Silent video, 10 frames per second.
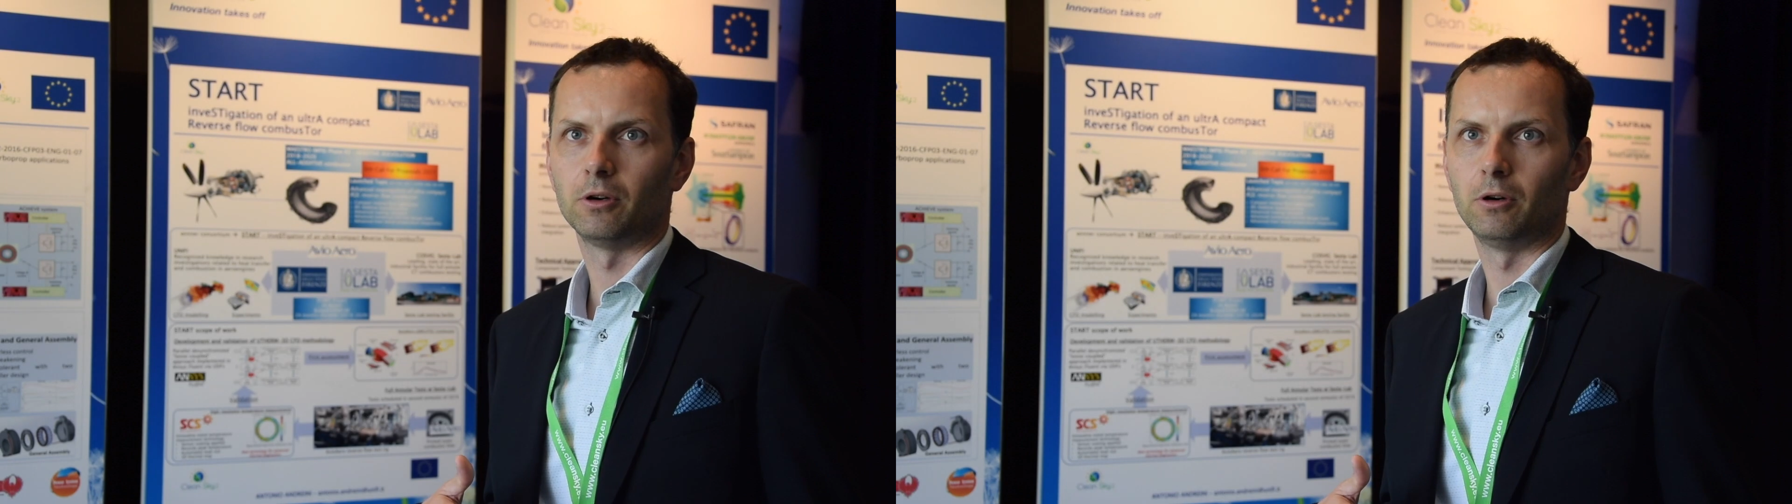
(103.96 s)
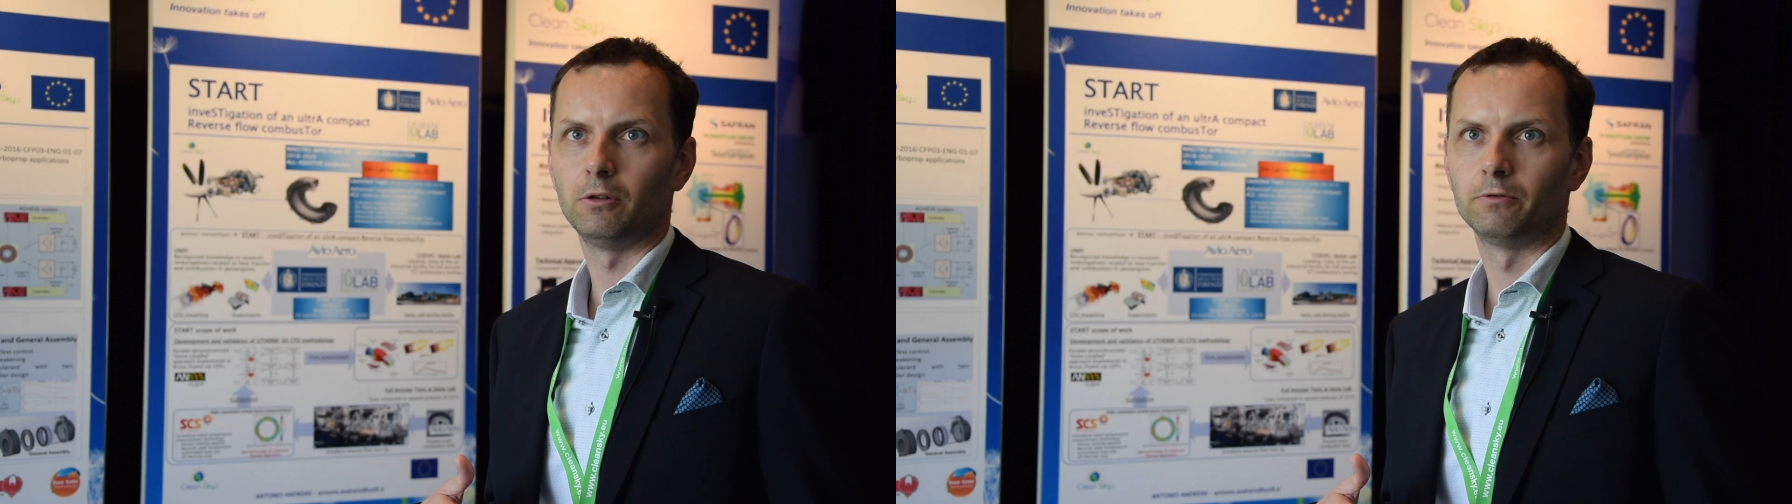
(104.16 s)

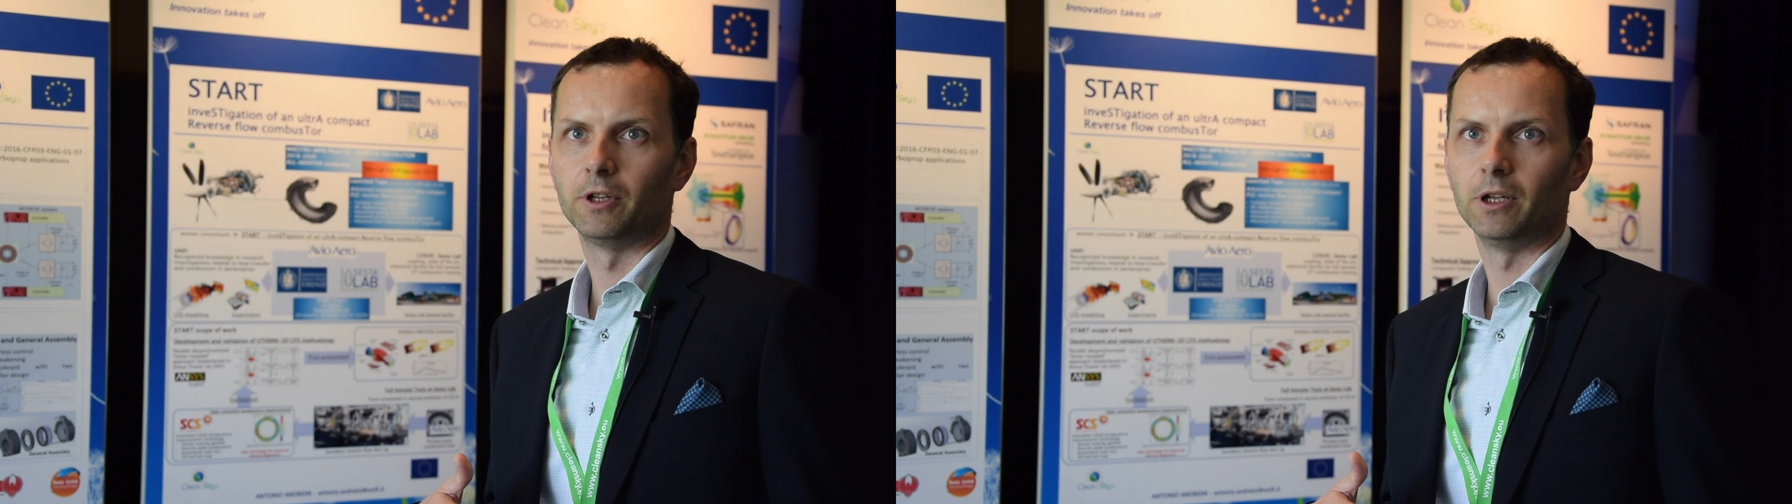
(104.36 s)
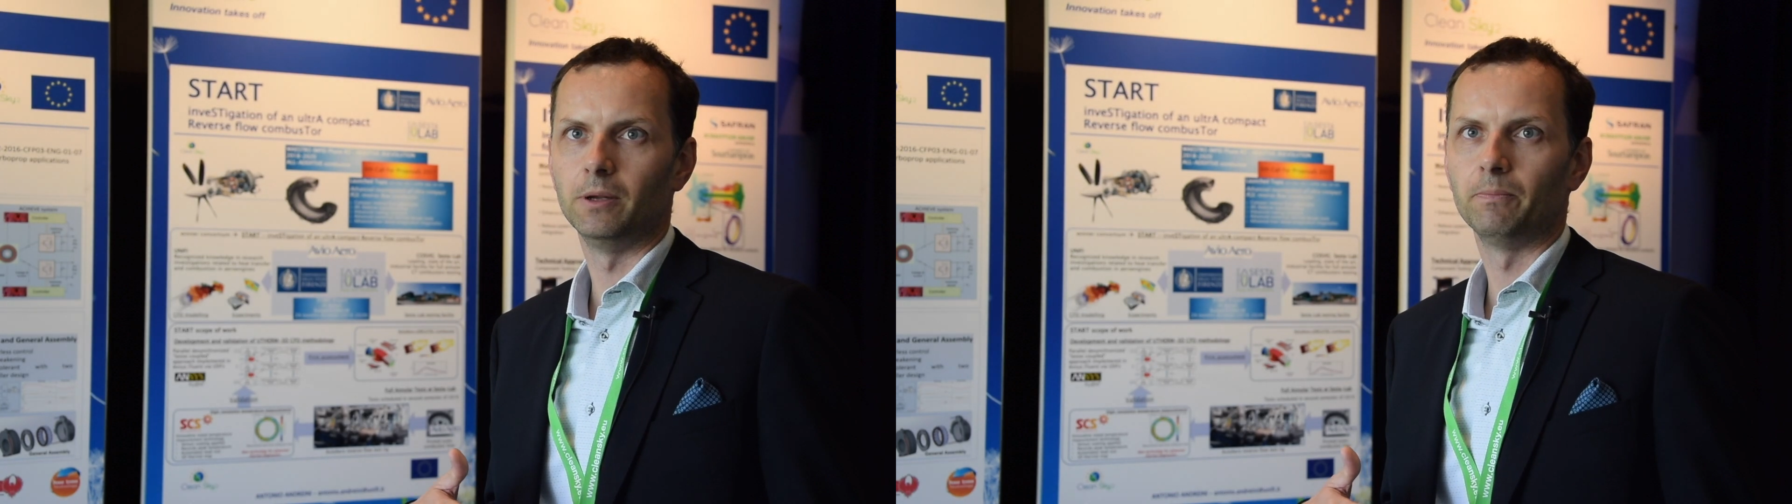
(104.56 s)

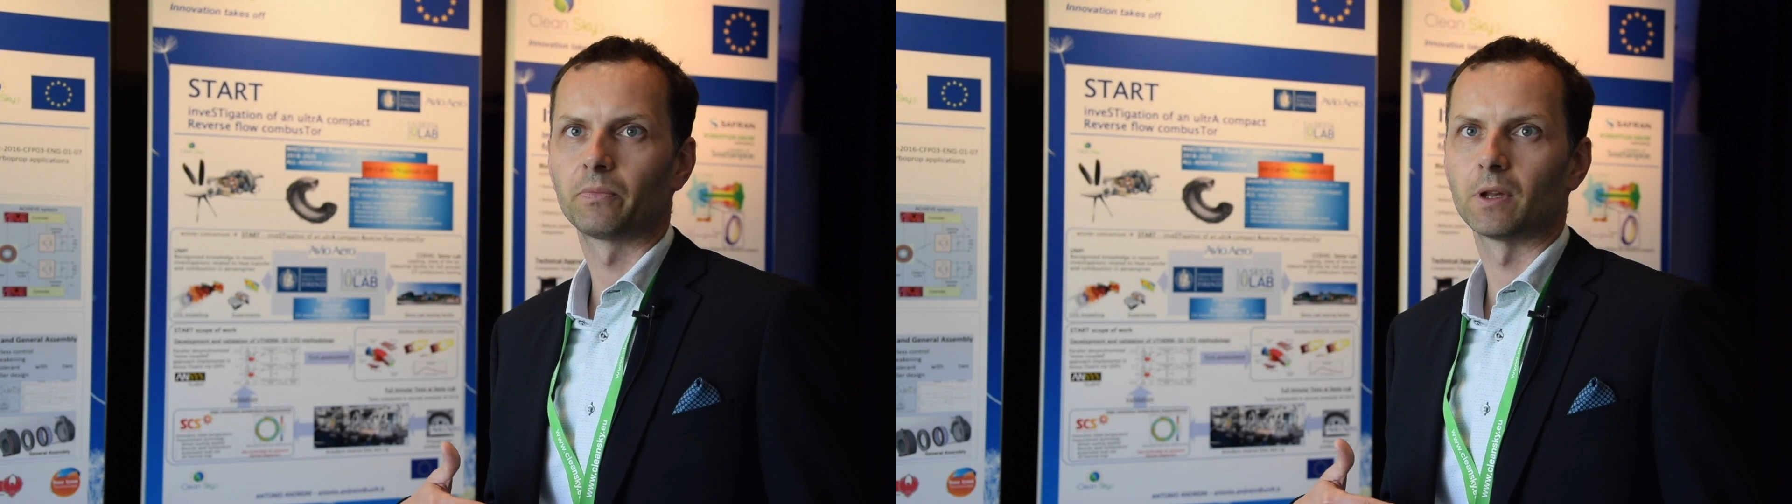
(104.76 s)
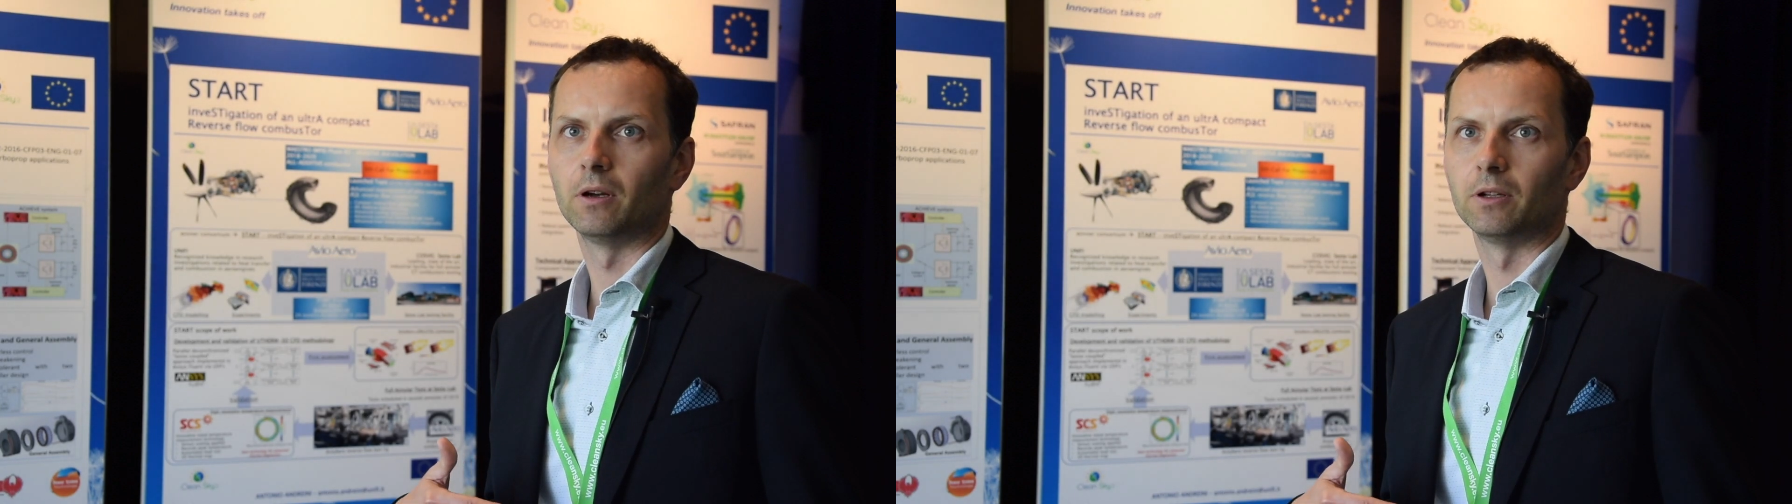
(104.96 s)
of the
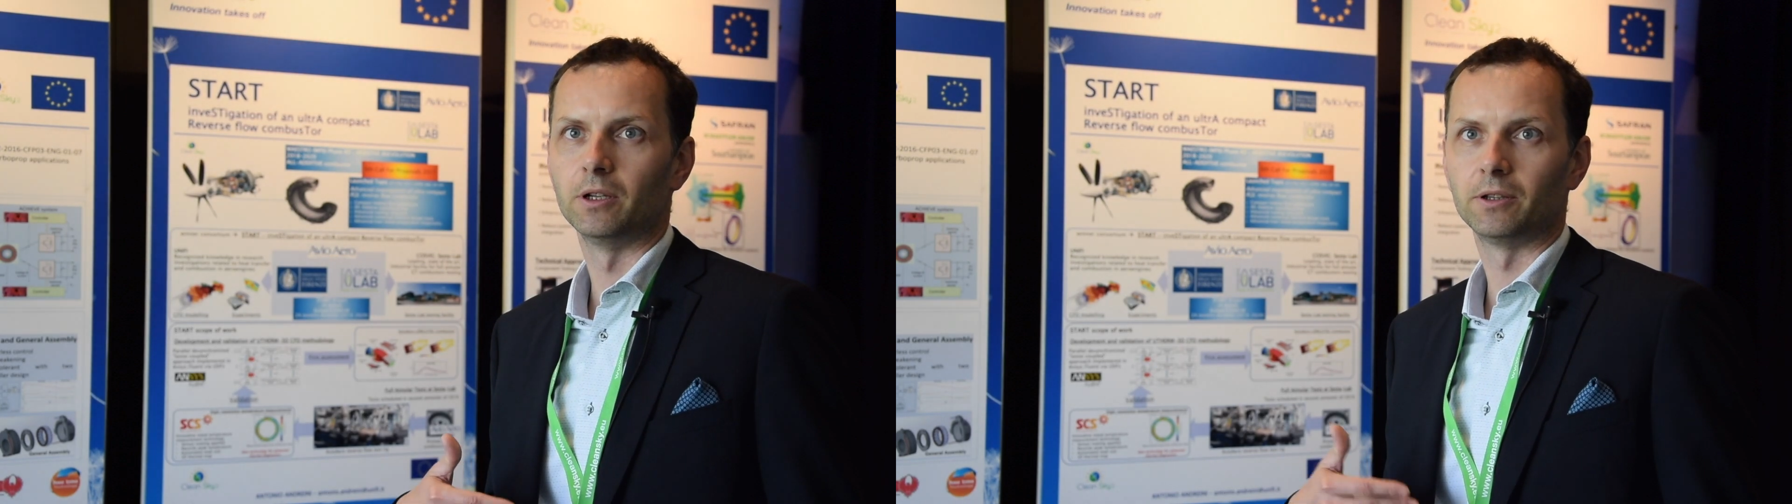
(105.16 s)
uh,